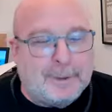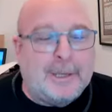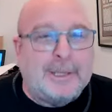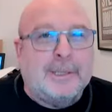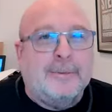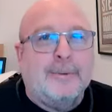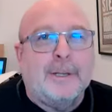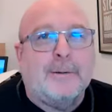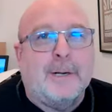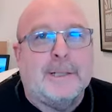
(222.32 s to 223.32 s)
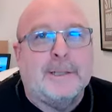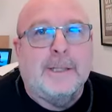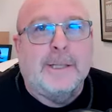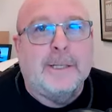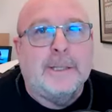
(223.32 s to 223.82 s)
of questions. So, first question
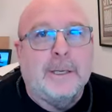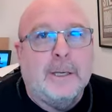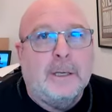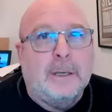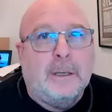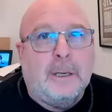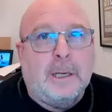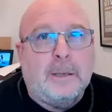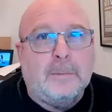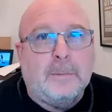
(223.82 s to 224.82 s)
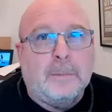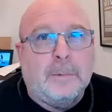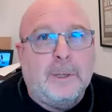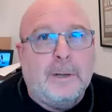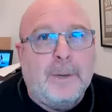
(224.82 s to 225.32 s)
is um,
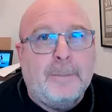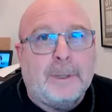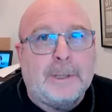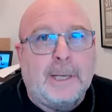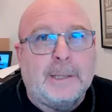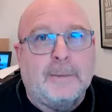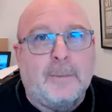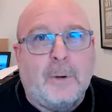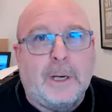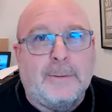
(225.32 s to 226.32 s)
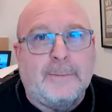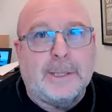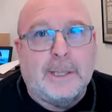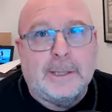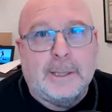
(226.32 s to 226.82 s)
give people a sense of what
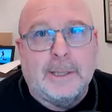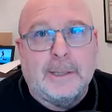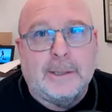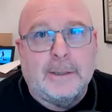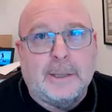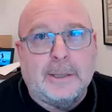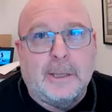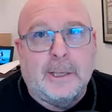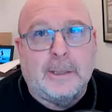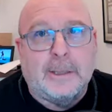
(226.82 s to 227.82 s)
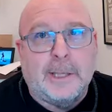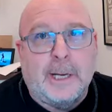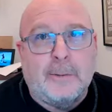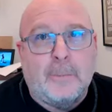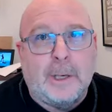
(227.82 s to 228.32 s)
InfoSense is, so just so they
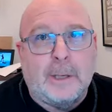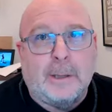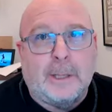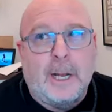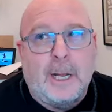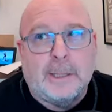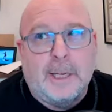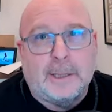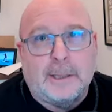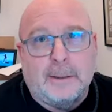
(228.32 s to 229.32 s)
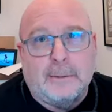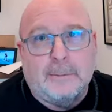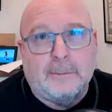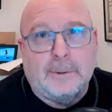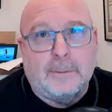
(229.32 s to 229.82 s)
understand where the context of
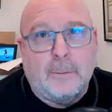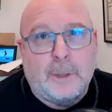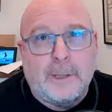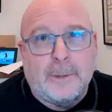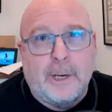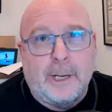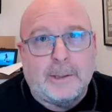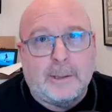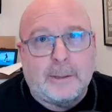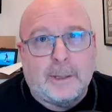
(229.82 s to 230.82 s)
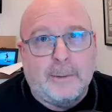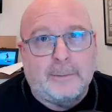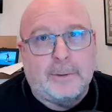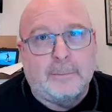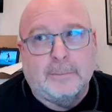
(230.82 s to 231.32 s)
where some of your answers are coming
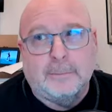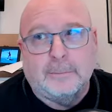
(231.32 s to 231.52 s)
from.